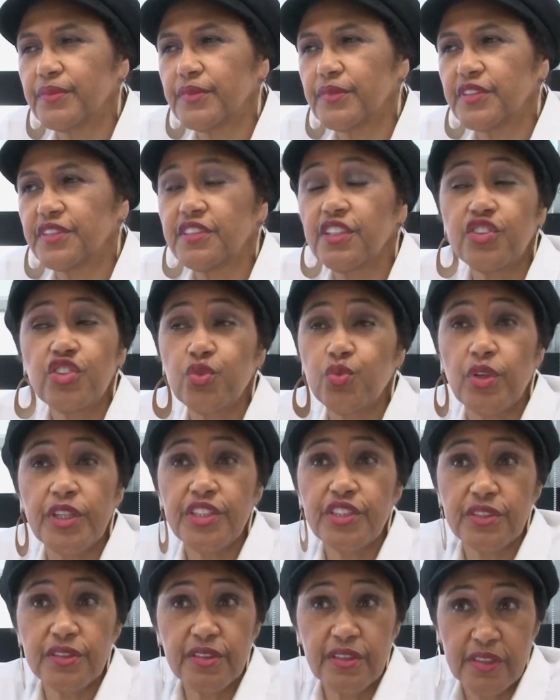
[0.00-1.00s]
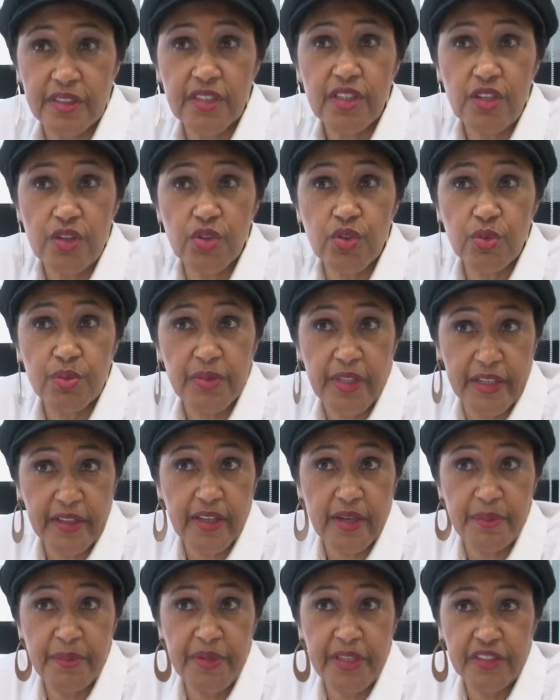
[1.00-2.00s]
situations in the home, like
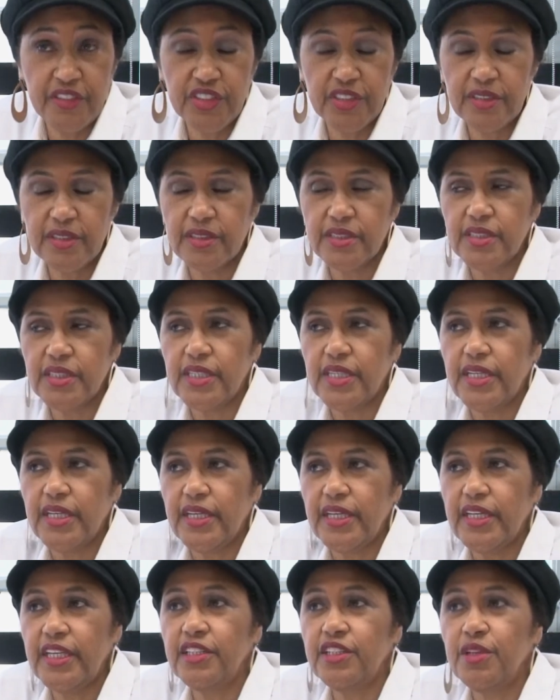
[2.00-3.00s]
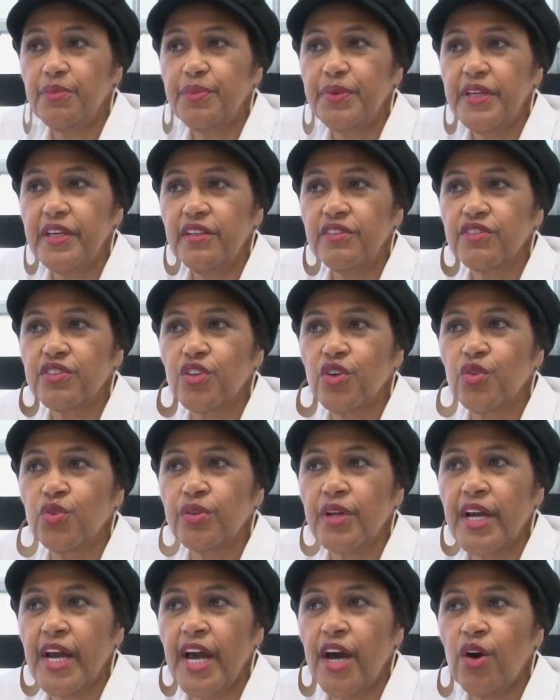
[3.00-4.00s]
I mentioned. It depends on
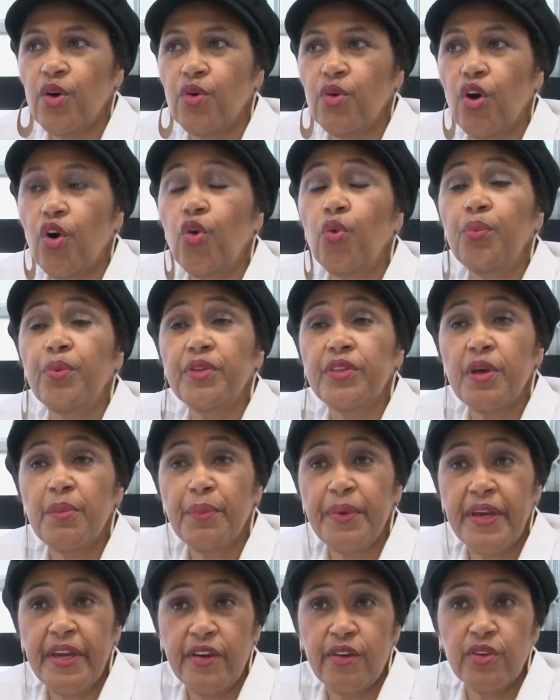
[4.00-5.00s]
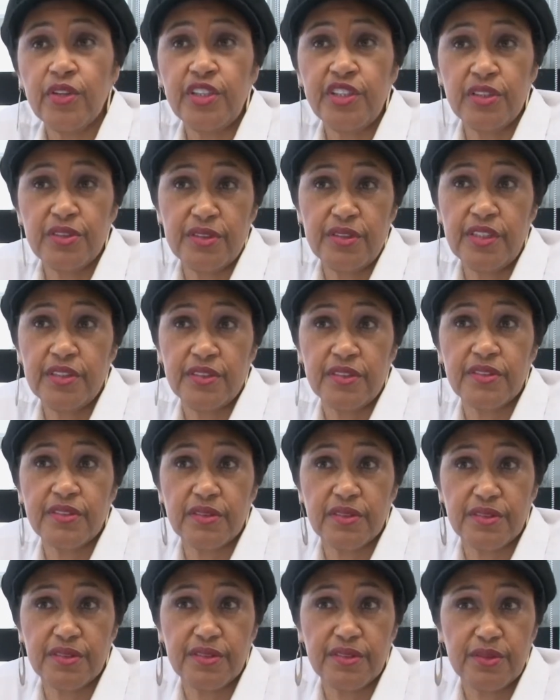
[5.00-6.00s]
how open the parent is
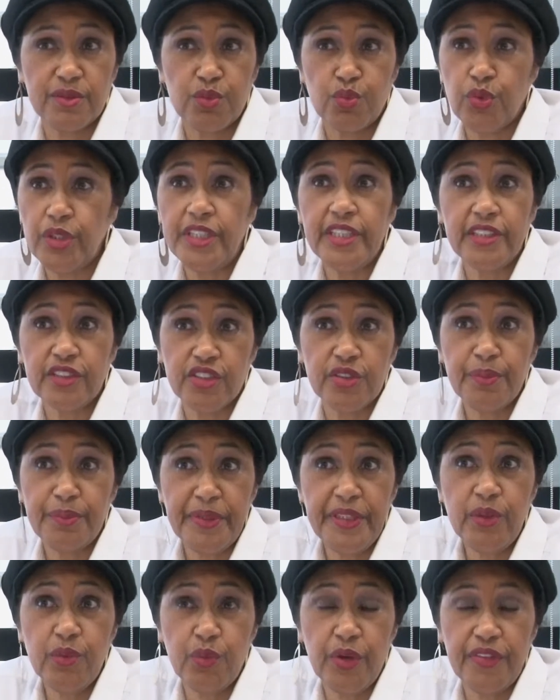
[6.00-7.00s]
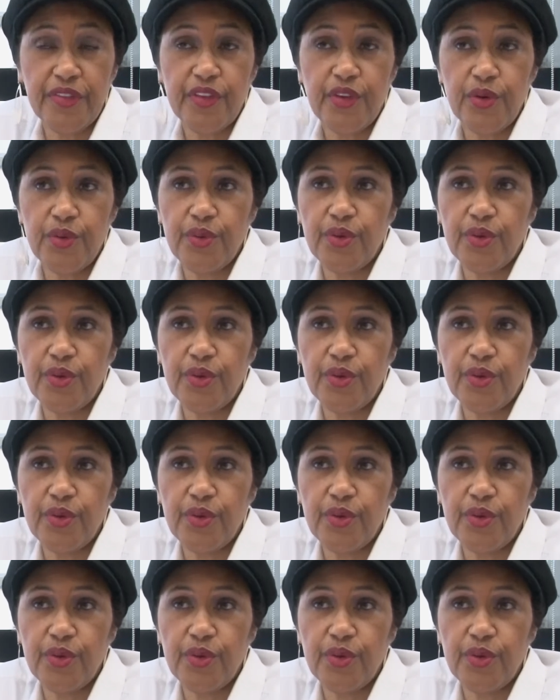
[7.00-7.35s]
willing to be with you.